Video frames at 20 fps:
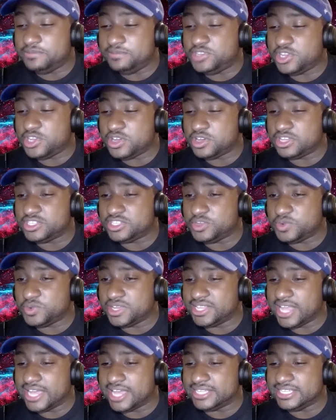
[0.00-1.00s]
too because he
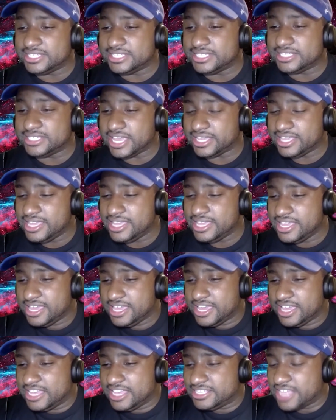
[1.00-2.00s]
realized he's
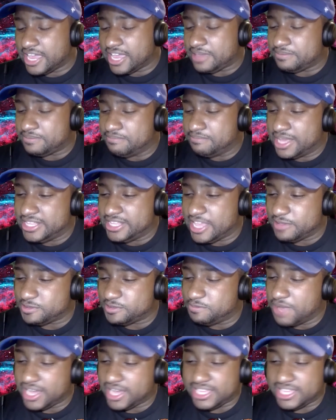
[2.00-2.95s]
like, my name's Bucky.